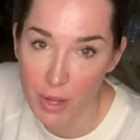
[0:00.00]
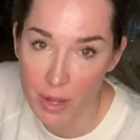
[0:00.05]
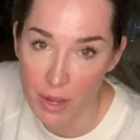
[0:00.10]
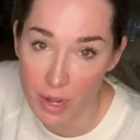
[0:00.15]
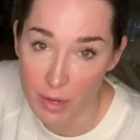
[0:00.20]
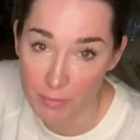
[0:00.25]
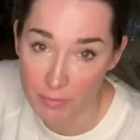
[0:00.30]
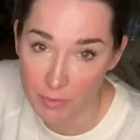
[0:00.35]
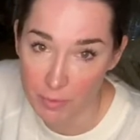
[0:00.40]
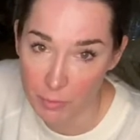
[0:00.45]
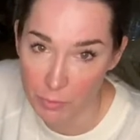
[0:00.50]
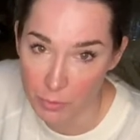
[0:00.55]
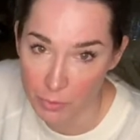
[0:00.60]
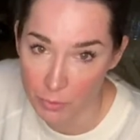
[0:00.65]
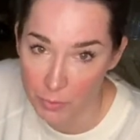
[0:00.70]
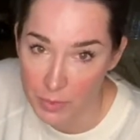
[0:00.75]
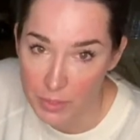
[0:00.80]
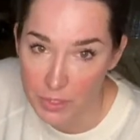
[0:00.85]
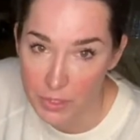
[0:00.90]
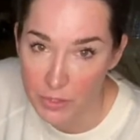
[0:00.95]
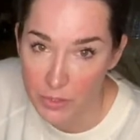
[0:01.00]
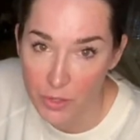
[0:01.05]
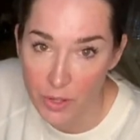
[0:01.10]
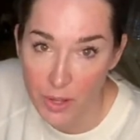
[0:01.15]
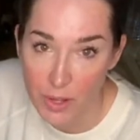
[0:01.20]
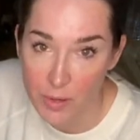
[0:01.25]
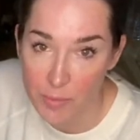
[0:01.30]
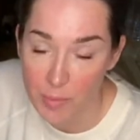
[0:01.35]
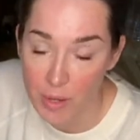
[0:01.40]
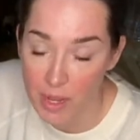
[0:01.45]
I'm from northwest
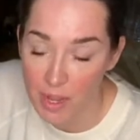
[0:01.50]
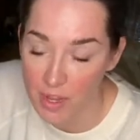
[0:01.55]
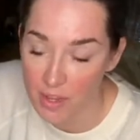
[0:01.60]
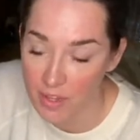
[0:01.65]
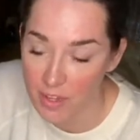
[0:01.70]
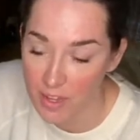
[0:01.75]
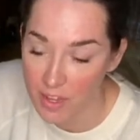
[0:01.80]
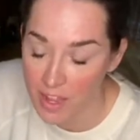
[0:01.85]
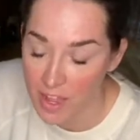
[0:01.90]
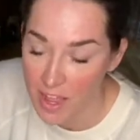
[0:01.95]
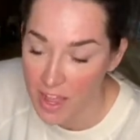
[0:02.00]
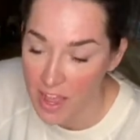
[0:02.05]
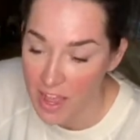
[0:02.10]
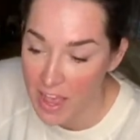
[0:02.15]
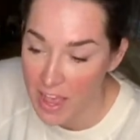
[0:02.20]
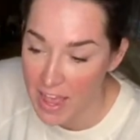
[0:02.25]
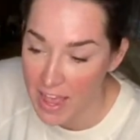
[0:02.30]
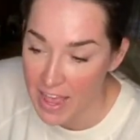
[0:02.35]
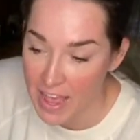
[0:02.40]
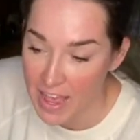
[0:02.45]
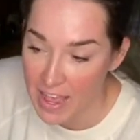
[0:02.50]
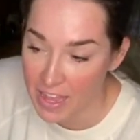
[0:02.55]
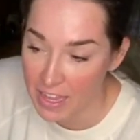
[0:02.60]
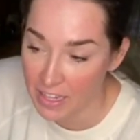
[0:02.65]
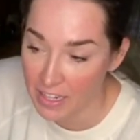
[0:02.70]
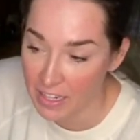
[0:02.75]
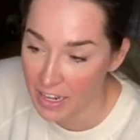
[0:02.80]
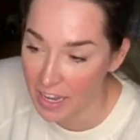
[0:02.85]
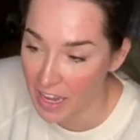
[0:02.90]
Oklahoma, and